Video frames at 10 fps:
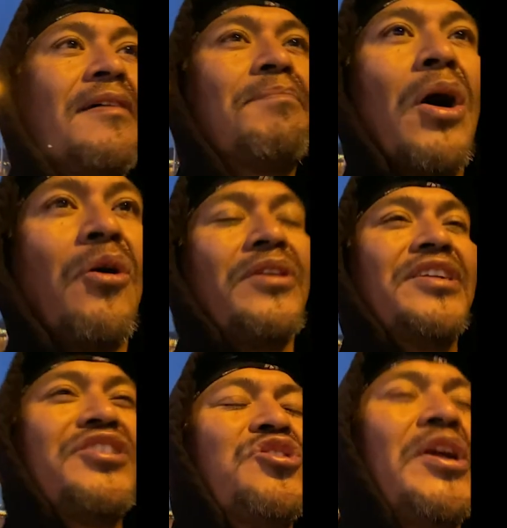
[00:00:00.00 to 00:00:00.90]
Pahona
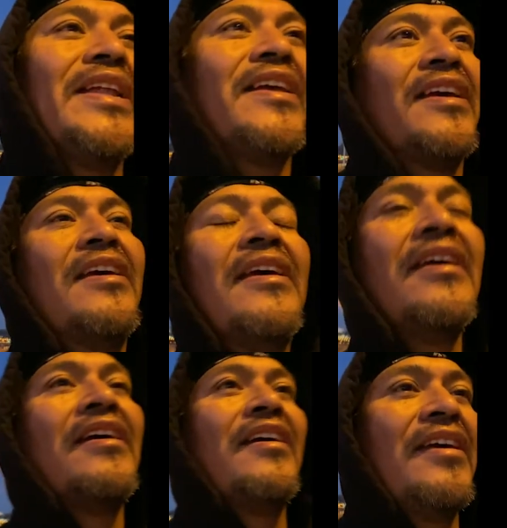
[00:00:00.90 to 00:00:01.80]
Street
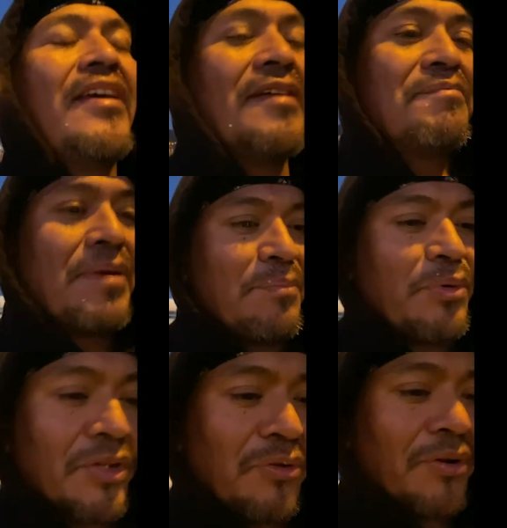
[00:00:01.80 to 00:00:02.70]
in
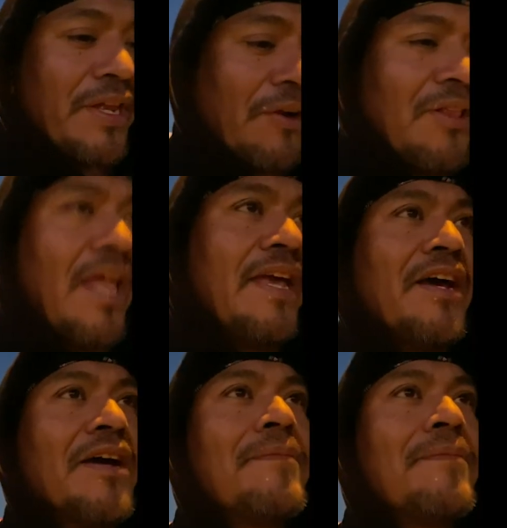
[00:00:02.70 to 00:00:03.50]
Pembroke, North Carolina.